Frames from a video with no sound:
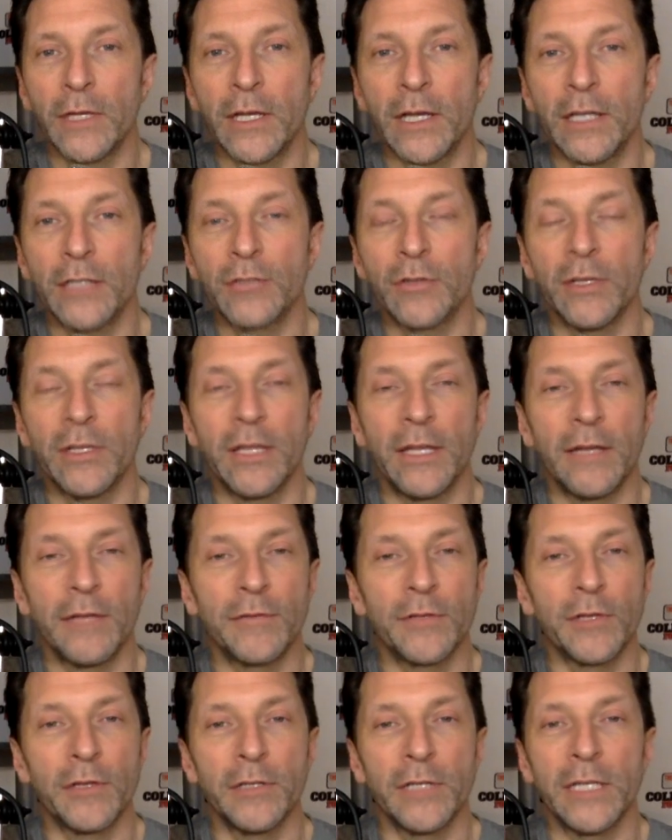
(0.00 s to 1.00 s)
the country that
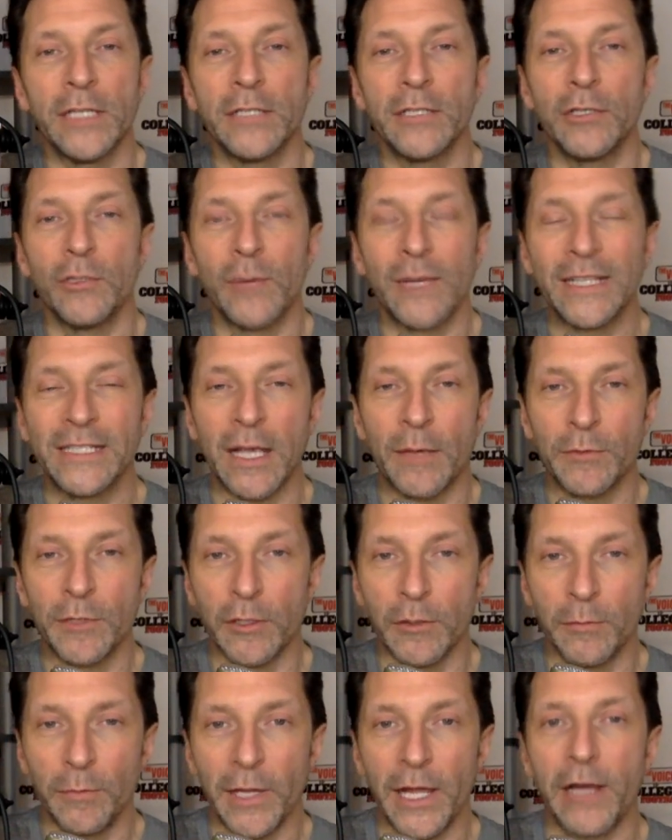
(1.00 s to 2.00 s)
have turned into
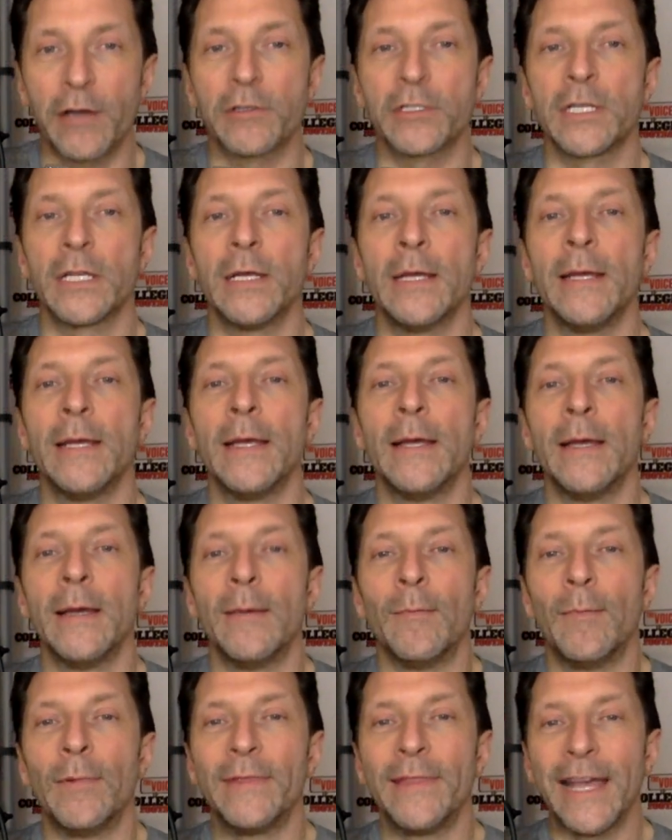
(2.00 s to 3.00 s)
exceptional players,
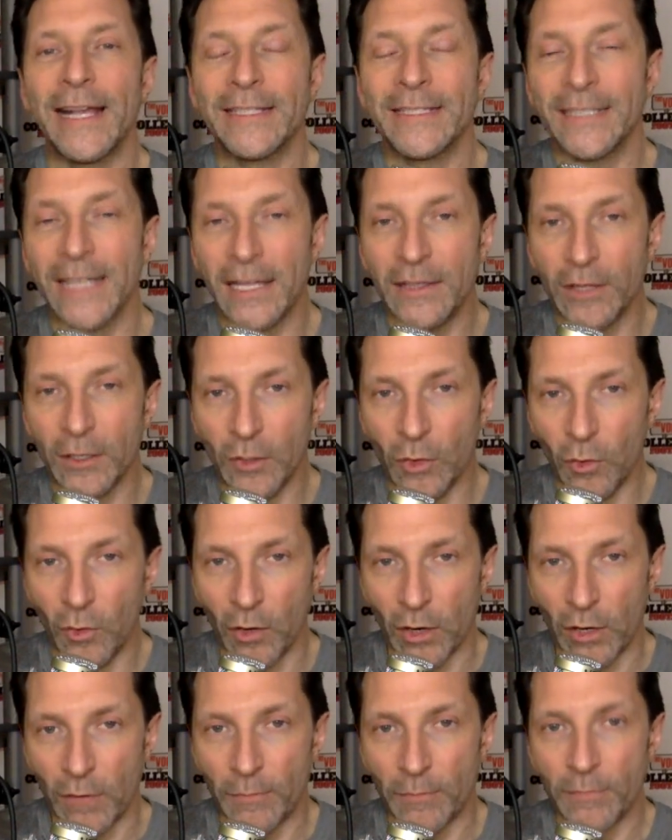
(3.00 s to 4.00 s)
but that's not the
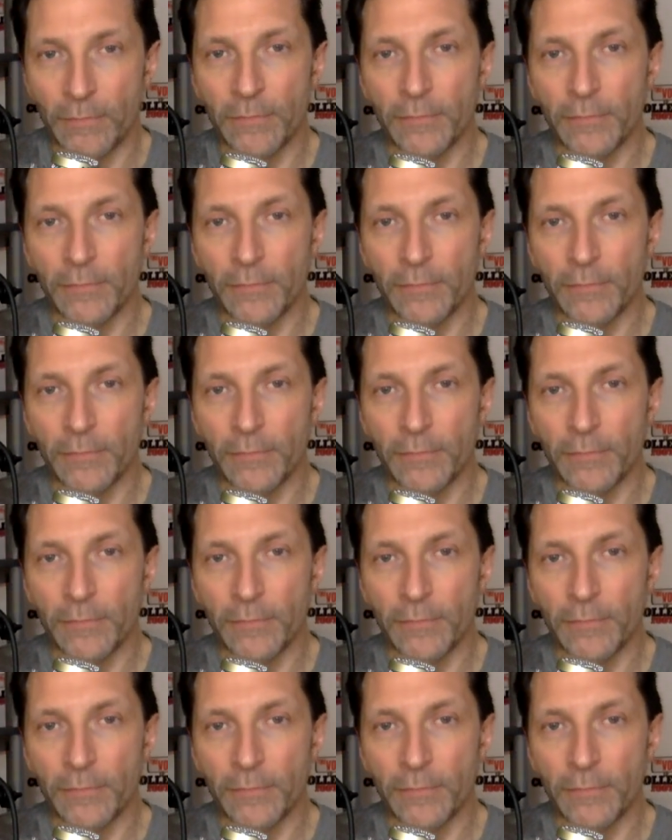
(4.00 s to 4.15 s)
norm.